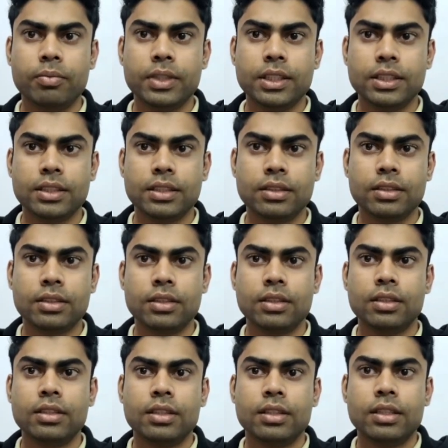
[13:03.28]
means
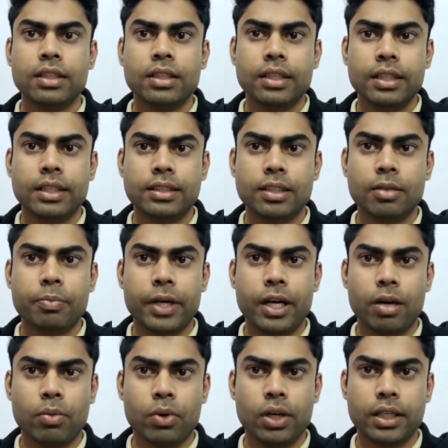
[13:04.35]
it's a
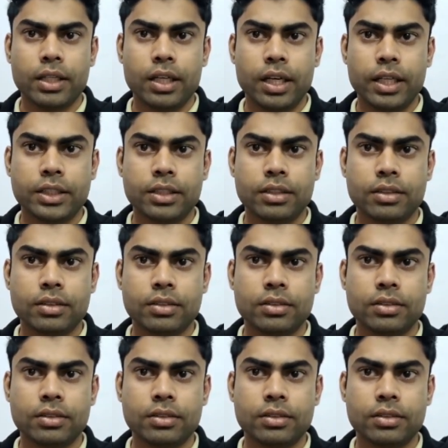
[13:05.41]
parabolic relation.